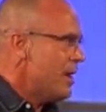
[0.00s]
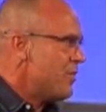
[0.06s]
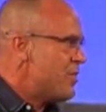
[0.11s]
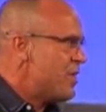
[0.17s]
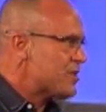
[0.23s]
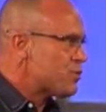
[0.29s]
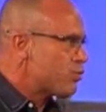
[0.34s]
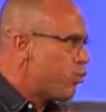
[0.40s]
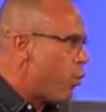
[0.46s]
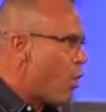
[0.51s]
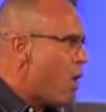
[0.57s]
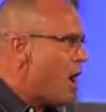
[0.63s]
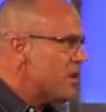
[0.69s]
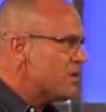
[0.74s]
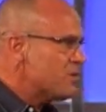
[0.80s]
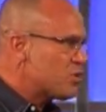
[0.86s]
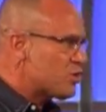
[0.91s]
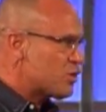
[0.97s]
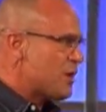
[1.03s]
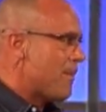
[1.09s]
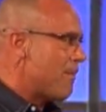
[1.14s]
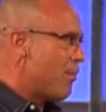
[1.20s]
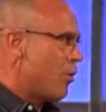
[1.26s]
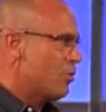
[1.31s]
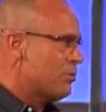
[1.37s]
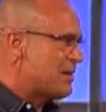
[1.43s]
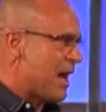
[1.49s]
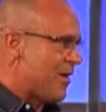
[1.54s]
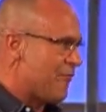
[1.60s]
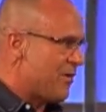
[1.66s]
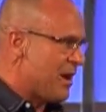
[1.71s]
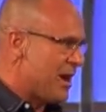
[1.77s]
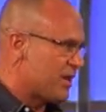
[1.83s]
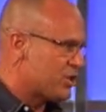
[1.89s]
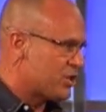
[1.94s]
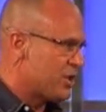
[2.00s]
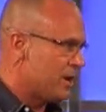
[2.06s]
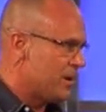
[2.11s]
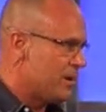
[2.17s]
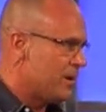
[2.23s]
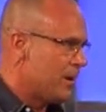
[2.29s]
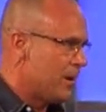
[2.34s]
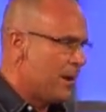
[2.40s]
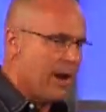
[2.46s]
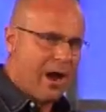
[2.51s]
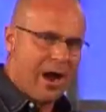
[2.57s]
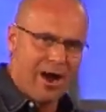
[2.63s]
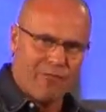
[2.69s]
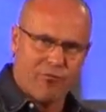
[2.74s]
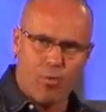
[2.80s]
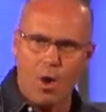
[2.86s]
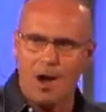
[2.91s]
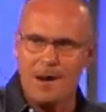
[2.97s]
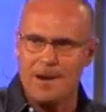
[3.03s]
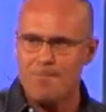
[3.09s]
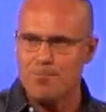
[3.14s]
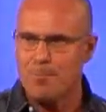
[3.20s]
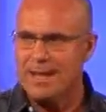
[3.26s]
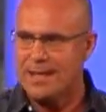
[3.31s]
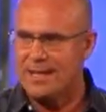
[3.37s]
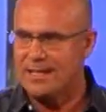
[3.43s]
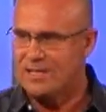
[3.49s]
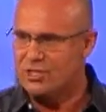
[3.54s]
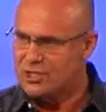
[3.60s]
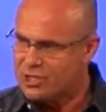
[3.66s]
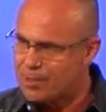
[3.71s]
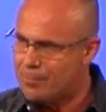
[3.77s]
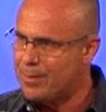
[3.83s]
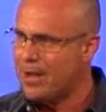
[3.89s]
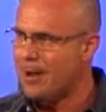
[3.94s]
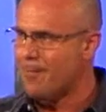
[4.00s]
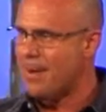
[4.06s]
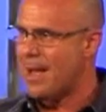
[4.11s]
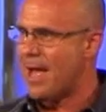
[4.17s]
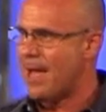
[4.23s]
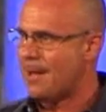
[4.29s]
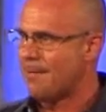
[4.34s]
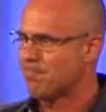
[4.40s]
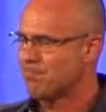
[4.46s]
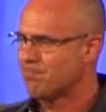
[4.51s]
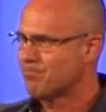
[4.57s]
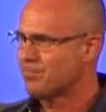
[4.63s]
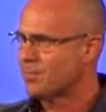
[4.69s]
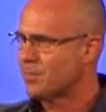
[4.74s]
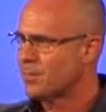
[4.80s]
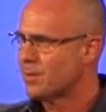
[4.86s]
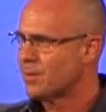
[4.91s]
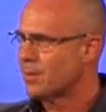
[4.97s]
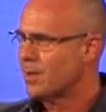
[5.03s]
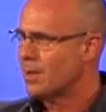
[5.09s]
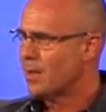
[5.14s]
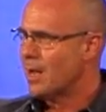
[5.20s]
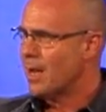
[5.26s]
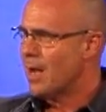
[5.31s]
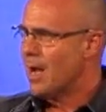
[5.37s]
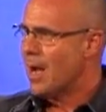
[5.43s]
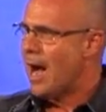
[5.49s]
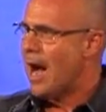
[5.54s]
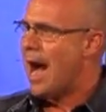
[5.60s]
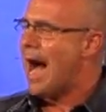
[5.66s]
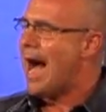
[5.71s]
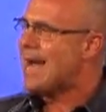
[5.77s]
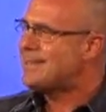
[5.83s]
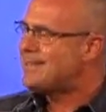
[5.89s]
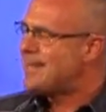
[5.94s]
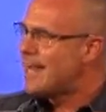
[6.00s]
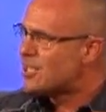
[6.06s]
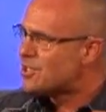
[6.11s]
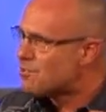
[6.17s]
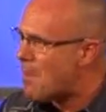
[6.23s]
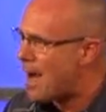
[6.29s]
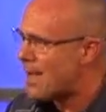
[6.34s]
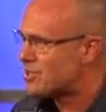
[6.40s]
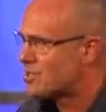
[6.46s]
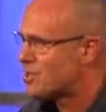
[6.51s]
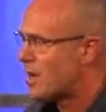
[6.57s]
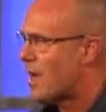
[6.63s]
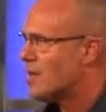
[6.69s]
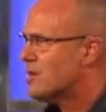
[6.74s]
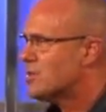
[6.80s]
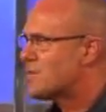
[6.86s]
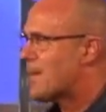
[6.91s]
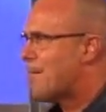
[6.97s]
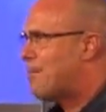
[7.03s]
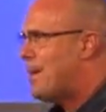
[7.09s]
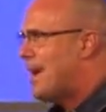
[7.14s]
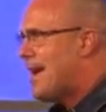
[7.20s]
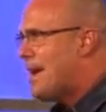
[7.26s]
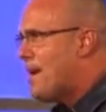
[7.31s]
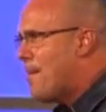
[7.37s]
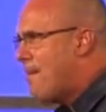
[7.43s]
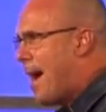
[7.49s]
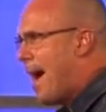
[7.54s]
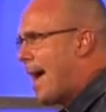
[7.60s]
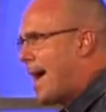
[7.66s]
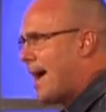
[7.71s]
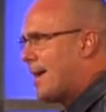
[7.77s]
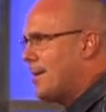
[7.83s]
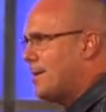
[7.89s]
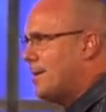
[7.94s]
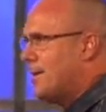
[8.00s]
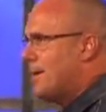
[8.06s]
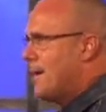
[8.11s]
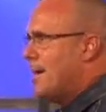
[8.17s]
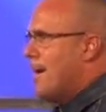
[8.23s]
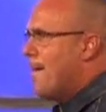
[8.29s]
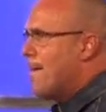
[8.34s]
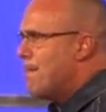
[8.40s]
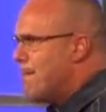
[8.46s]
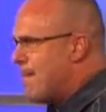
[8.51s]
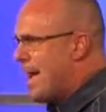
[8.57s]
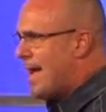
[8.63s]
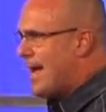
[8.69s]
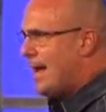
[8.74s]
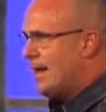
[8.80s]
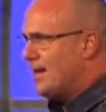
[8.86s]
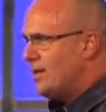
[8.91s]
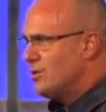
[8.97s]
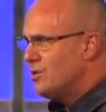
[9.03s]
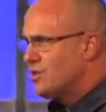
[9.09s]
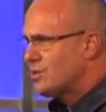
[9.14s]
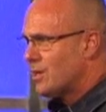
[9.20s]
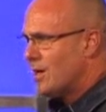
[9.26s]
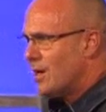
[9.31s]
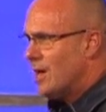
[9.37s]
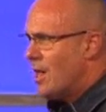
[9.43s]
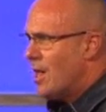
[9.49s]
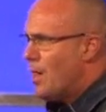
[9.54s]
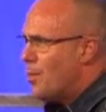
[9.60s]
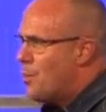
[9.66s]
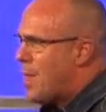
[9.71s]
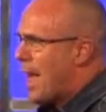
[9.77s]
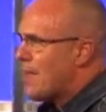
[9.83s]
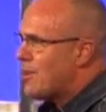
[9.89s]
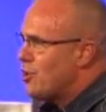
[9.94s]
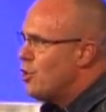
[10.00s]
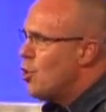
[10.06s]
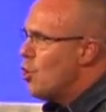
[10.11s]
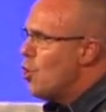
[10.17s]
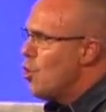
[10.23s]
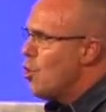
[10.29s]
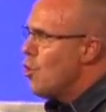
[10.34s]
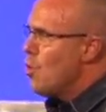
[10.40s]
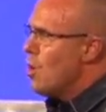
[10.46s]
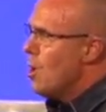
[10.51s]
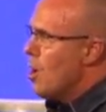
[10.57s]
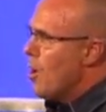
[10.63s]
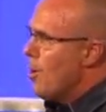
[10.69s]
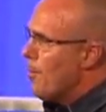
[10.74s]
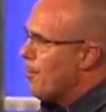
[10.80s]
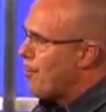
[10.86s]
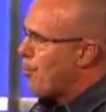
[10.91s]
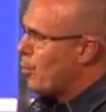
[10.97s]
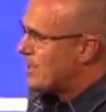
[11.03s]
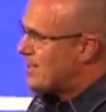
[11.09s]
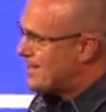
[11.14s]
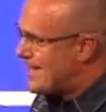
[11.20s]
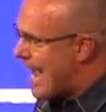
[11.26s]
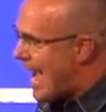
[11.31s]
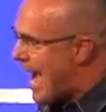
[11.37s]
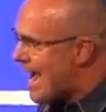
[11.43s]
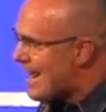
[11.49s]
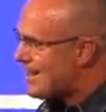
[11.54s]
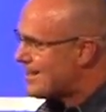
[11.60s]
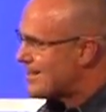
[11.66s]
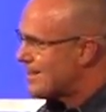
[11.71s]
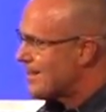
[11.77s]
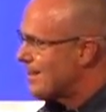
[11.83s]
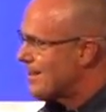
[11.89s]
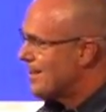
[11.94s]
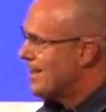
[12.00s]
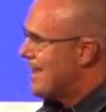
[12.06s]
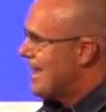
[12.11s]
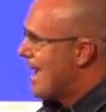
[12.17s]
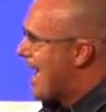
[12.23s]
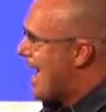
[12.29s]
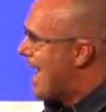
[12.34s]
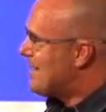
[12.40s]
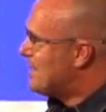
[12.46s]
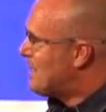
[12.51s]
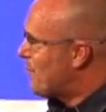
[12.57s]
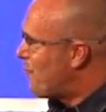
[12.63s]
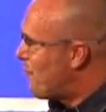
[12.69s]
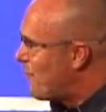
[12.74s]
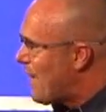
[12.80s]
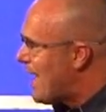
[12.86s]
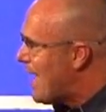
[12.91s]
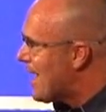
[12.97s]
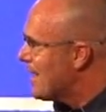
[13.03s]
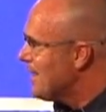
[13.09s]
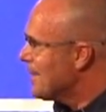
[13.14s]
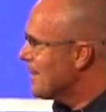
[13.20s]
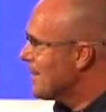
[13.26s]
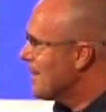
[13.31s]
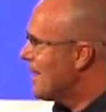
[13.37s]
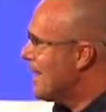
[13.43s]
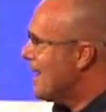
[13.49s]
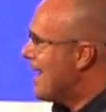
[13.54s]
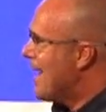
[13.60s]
this one simple definition of what it means to be a man. I teach my sons that being a man means that you protect and defend